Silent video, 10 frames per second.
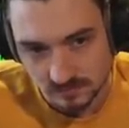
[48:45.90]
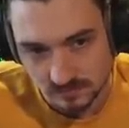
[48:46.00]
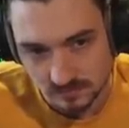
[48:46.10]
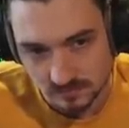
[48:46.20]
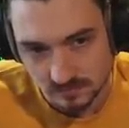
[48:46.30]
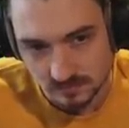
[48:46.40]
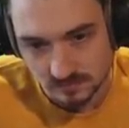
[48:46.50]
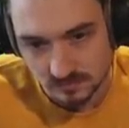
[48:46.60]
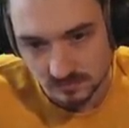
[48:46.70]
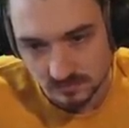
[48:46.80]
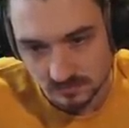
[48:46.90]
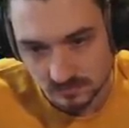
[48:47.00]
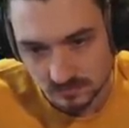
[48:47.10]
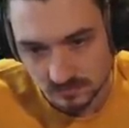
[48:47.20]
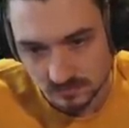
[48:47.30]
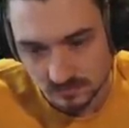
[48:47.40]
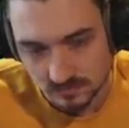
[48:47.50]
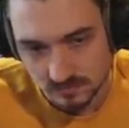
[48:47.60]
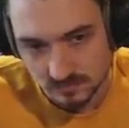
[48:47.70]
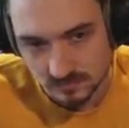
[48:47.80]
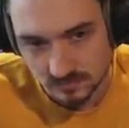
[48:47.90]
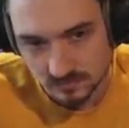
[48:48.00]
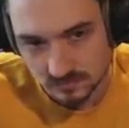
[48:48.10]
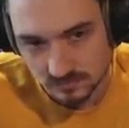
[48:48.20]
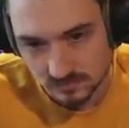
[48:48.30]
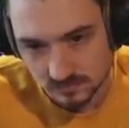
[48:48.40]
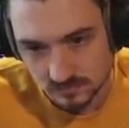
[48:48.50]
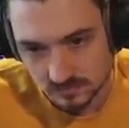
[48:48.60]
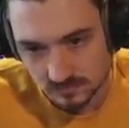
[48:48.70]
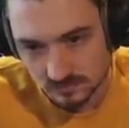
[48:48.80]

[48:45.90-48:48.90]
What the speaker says: [no speech]